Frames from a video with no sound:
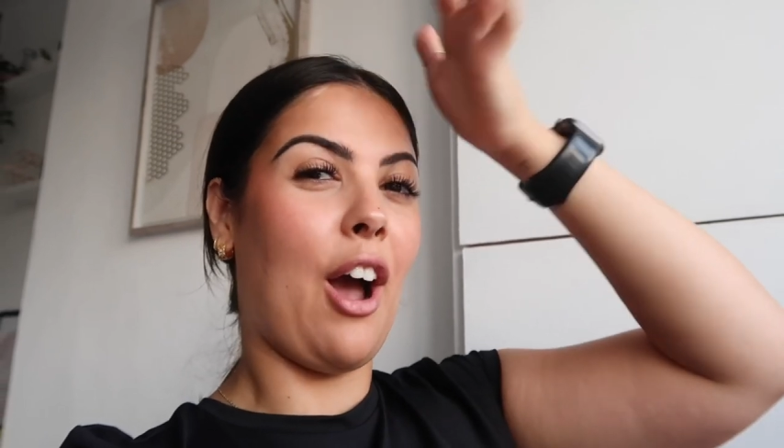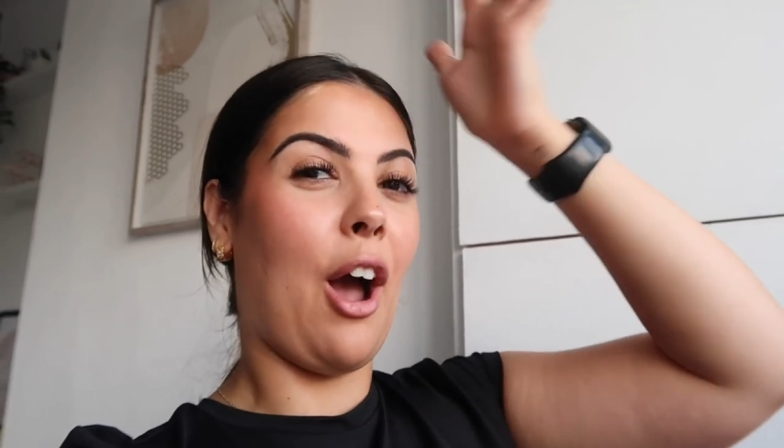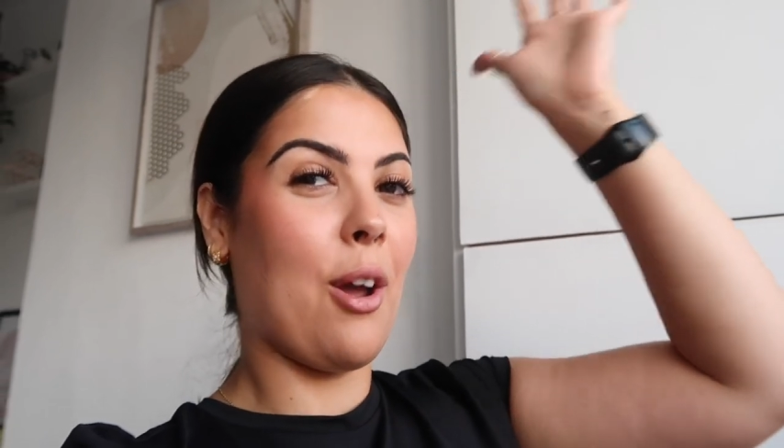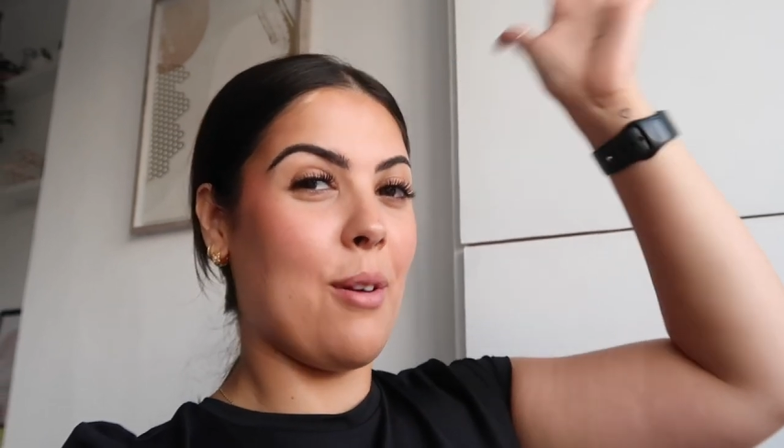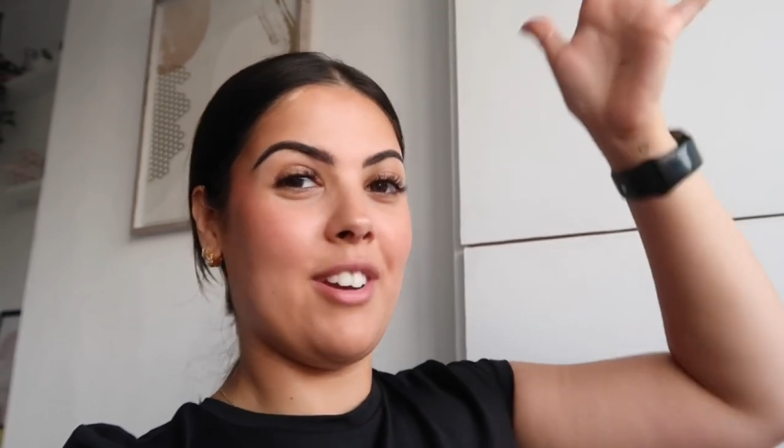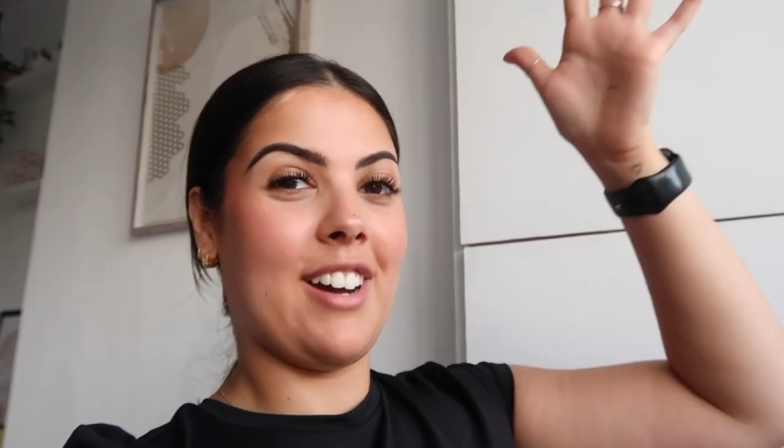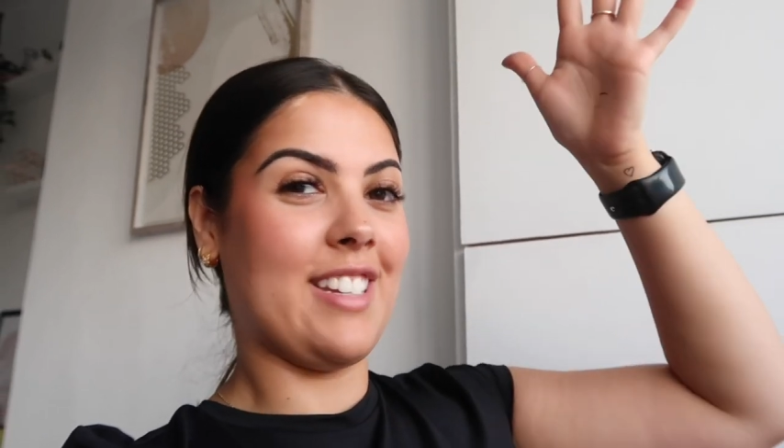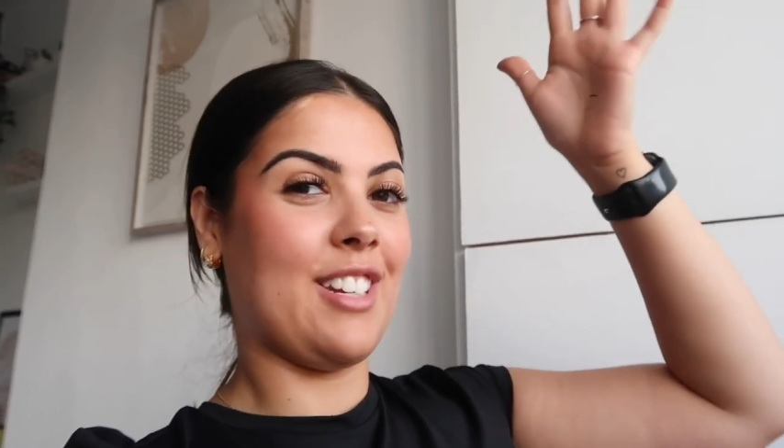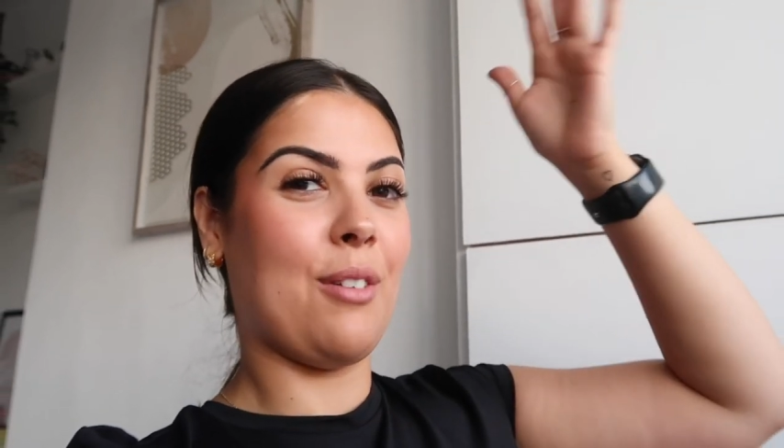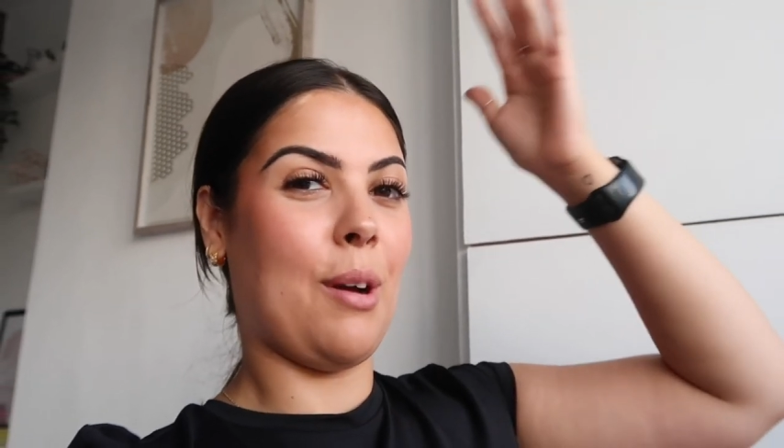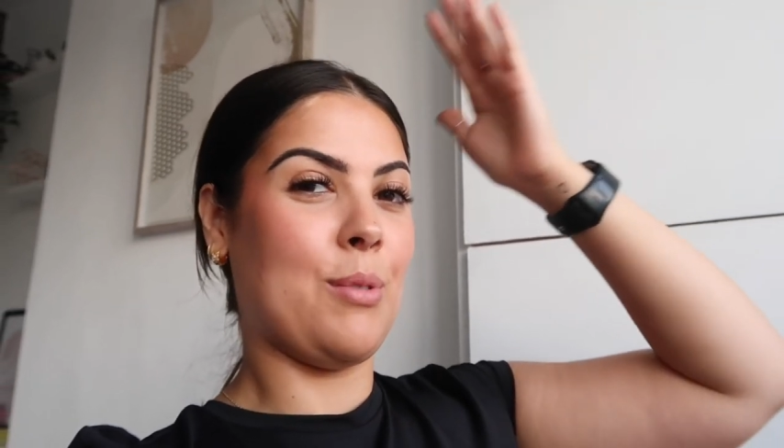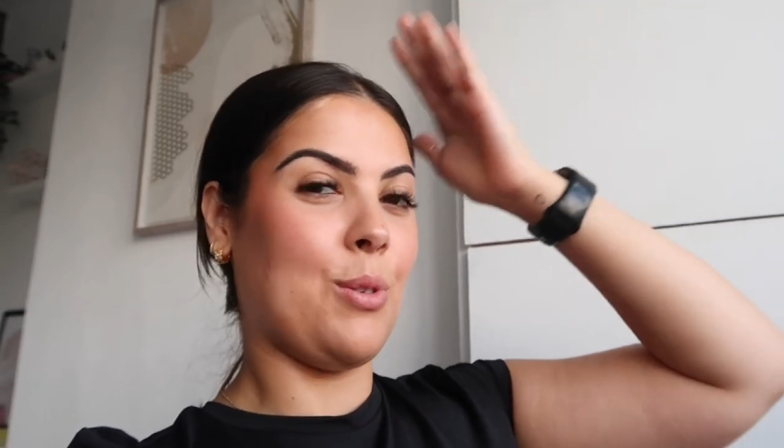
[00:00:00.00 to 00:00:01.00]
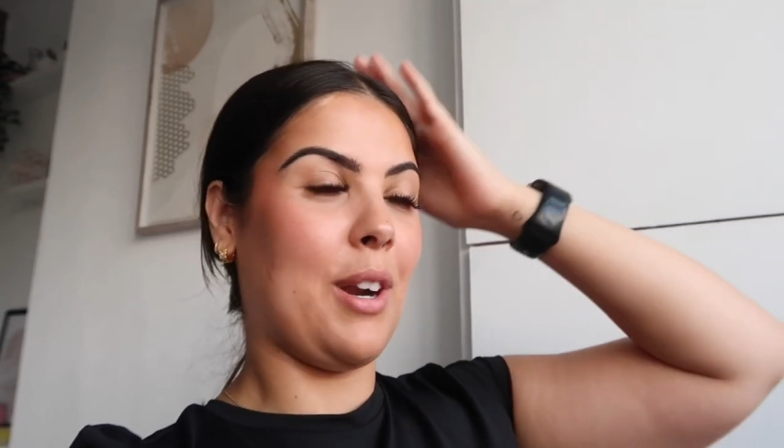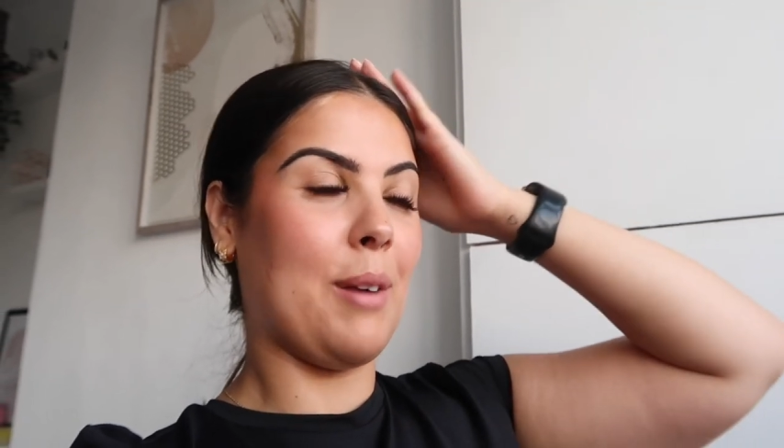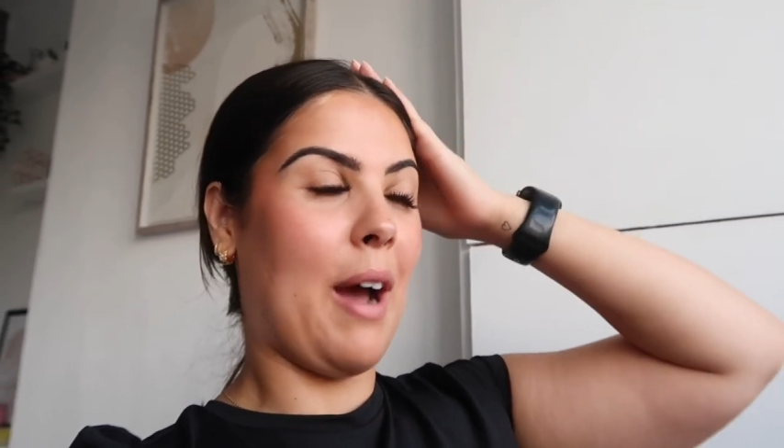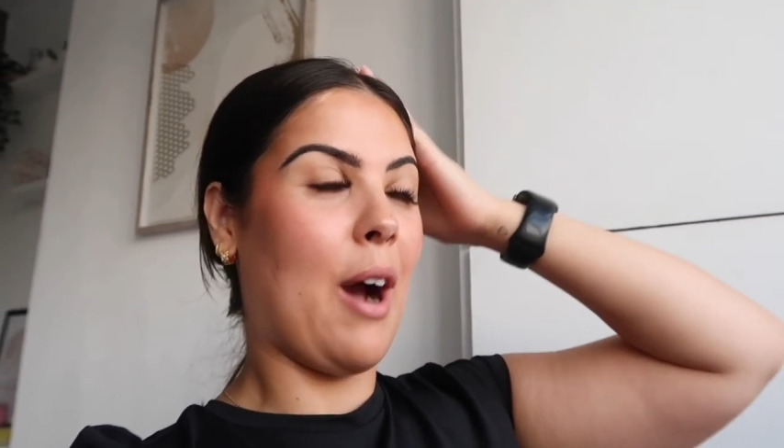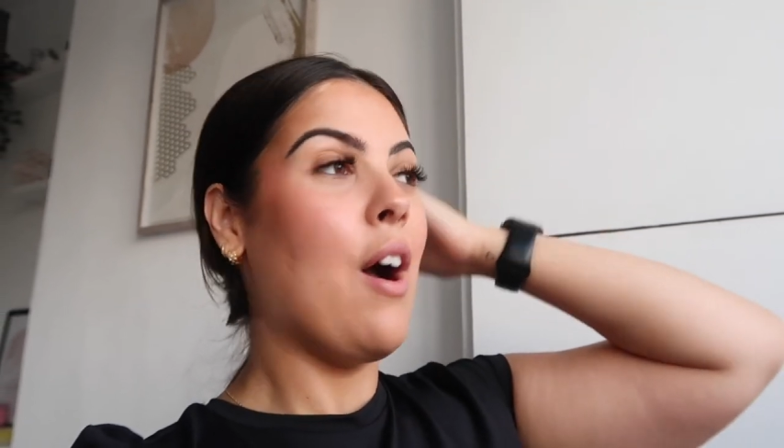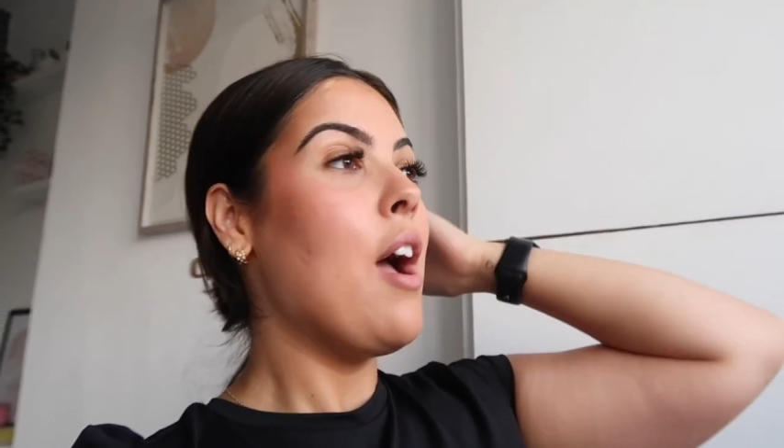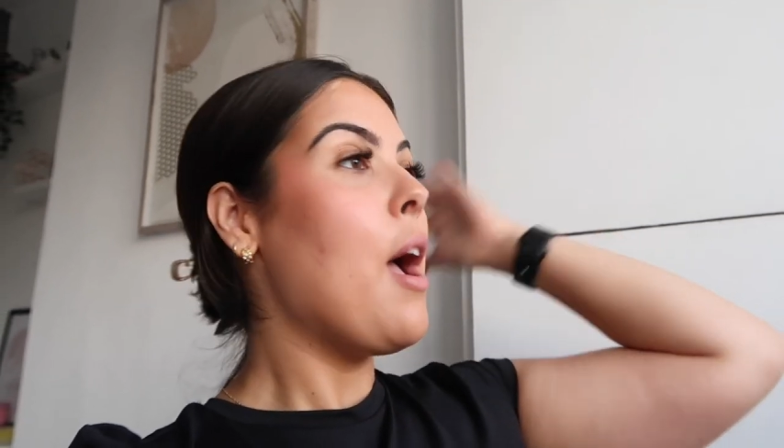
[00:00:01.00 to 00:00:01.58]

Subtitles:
hope you guys know what I'm talking about.